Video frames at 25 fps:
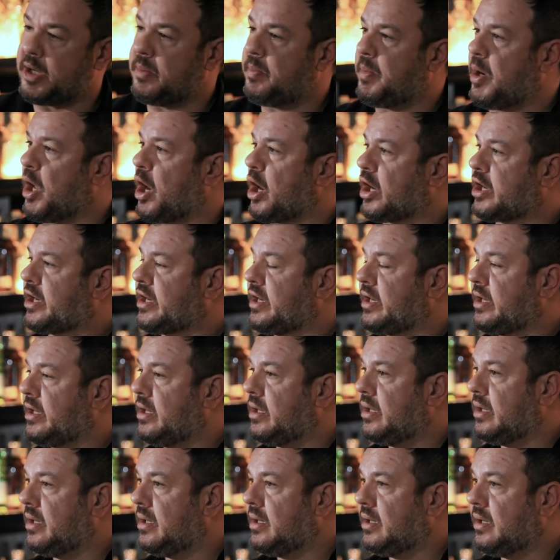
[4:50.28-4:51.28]
block.
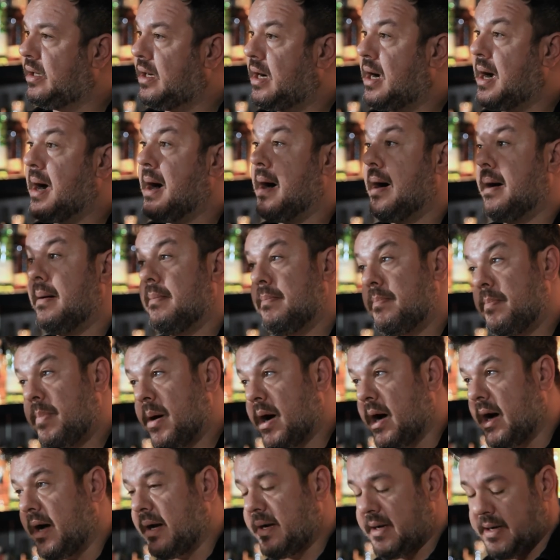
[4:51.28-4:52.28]

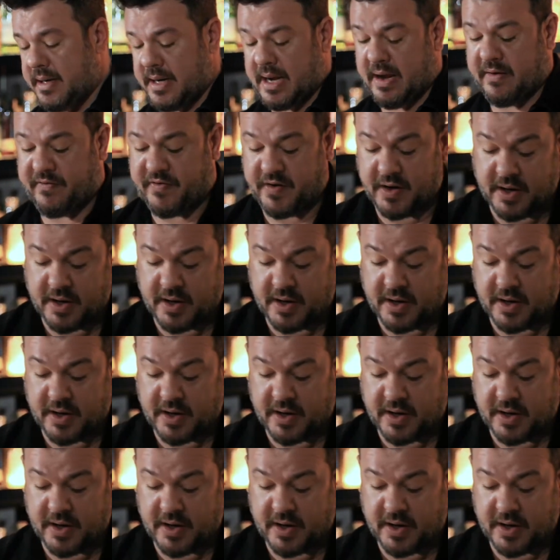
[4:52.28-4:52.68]
But if you